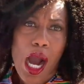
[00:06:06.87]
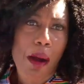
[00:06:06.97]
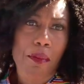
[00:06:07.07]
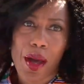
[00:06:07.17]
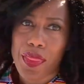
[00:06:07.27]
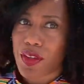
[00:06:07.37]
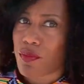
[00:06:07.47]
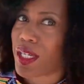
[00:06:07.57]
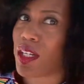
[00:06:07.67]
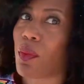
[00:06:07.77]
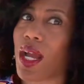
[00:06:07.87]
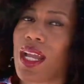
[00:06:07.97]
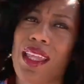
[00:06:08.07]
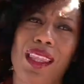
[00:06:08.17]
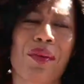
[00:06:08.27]
a month of being
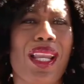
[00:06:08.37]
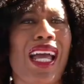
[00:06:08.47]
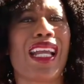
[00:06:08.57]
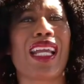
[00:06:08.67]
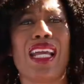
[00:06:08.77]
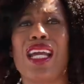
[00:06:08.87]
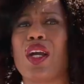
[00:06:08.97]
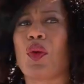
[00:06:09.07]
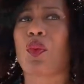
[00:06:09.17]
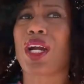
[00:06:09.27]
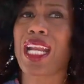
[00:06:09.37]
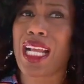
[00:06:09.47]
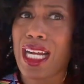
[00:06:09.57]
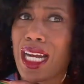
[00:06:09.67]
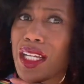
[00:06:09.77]
away. They were like, we're
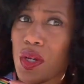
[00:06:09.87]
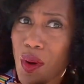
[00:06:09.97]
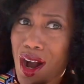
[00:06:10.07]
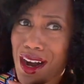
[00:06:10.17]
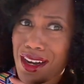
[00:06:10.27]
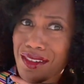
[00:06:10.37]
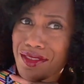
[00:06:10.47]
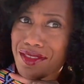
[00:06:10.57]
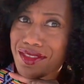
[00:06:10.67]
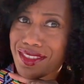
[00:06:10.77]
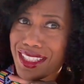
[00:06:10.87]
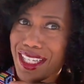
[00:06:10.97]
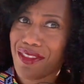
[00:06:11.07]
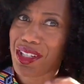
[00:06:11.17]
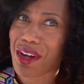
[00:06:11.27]
gonna cut you off
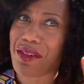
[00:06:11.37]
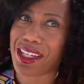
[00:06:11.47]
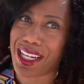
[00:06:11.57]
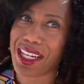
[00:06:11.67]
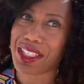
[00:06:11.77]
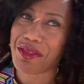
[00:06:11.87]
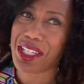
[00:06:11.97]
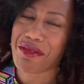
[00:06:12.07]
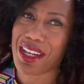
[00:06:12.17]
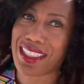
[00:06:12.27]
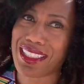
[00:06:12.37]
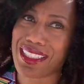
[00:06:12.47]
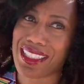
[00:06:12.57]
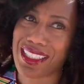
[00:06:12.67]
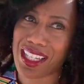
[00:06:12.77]
if you don't connect to a
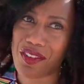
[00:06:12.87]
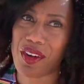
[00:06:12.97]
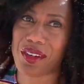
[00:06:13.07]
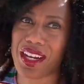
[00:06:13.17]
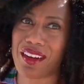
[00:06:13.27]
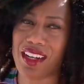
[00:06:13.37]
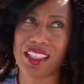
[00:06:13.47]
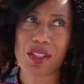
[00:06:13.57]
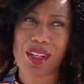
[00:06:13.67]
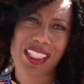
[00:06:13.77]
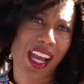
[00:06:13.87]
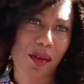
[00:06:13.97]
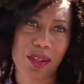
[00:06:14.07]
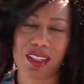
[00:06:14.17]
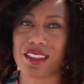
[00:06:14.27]
US cell phone carrier, a US
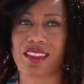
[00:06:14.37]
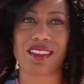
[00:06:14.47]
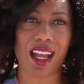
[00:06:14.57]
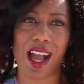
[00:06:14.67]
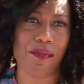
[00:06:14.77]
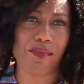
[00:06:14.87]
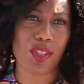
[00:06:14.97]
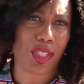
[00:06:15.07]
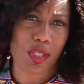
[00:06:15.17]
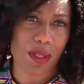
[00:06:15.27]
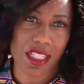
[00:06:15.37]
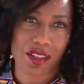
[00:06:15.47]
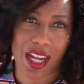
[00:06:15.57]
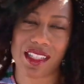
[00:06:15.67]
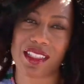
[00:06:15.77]
tower, because I'm using too much
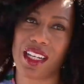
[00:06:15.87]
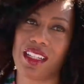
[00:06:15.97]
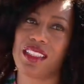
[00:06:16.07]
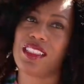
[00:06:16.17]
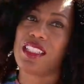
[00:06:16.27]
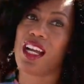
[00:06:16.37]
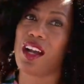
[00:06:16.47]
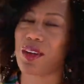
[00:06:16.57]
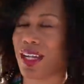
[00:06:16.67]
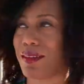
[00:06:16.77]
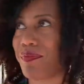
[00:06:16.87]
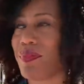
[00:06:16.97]
international data. Okay,